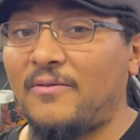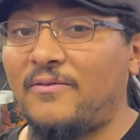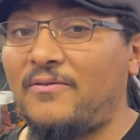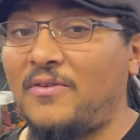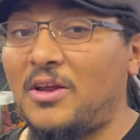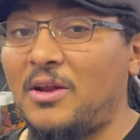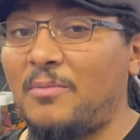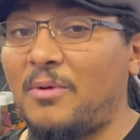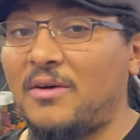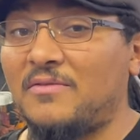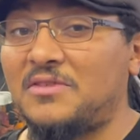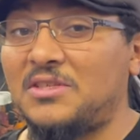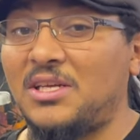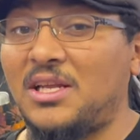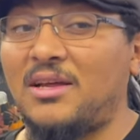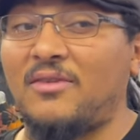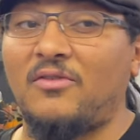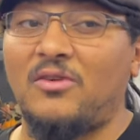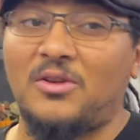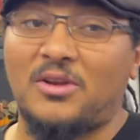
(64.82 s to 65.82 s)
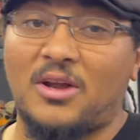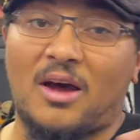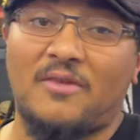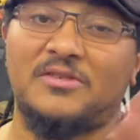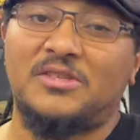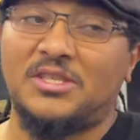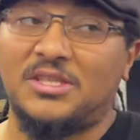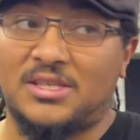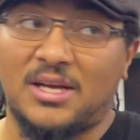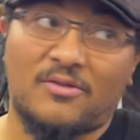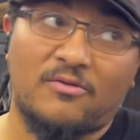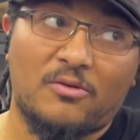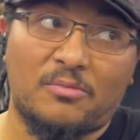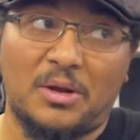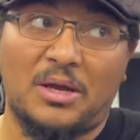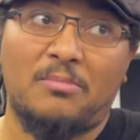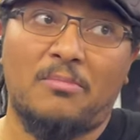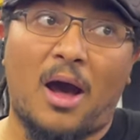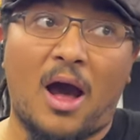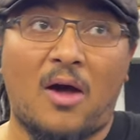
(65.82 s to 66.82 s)
feet above sea level. And obviously Denver
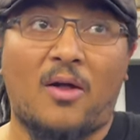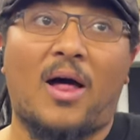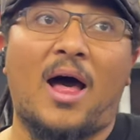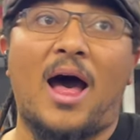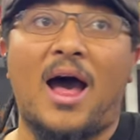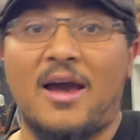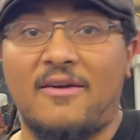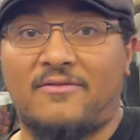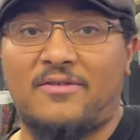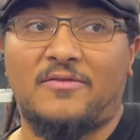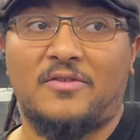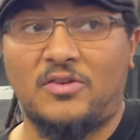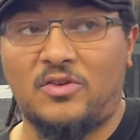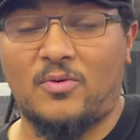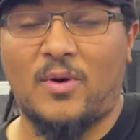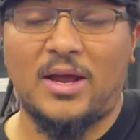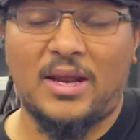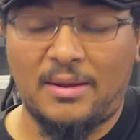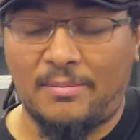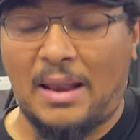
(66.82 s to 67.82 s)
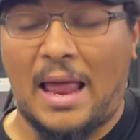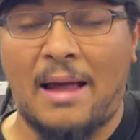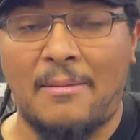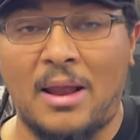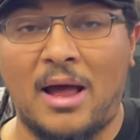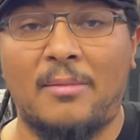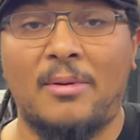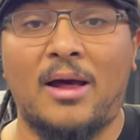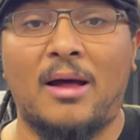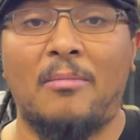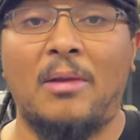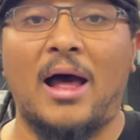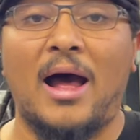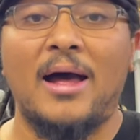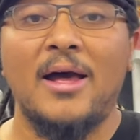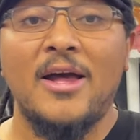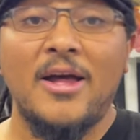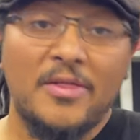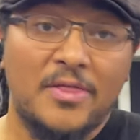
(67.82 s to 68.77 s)
being mile high, 50 to 80, blah, blah, blah, blah.